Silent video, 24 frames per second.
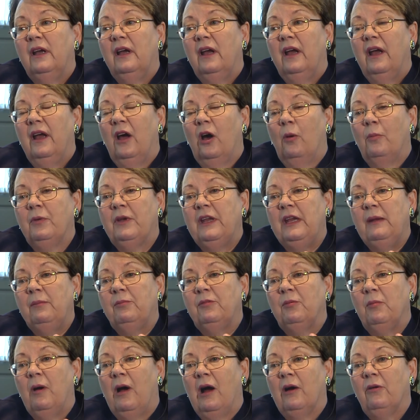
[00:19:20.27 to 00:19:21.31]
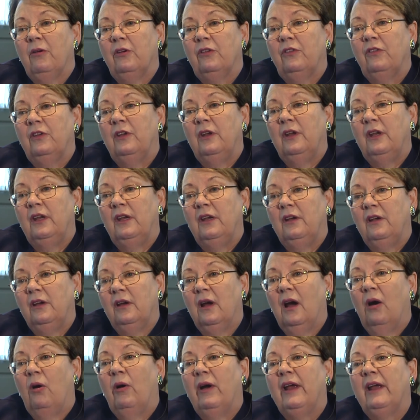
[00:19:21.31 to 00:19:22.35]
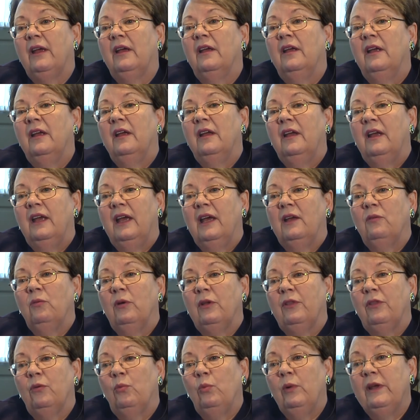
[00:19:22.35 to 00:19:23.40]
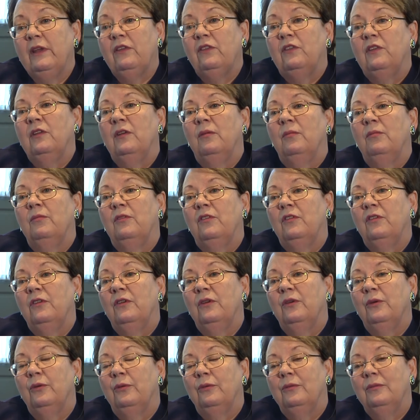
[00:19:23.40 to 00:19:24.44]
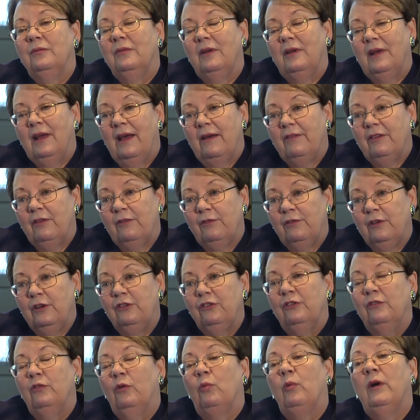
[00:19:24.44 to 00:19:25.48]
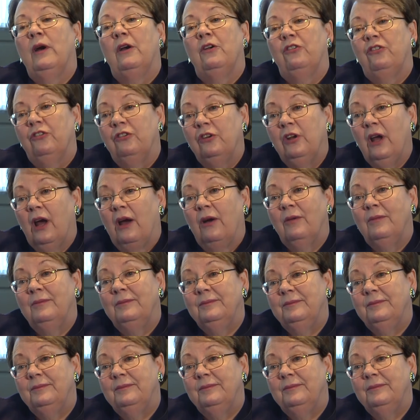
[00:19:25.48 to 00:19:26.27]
help keep democracy going and with the wisdom to have a vision for where it should go.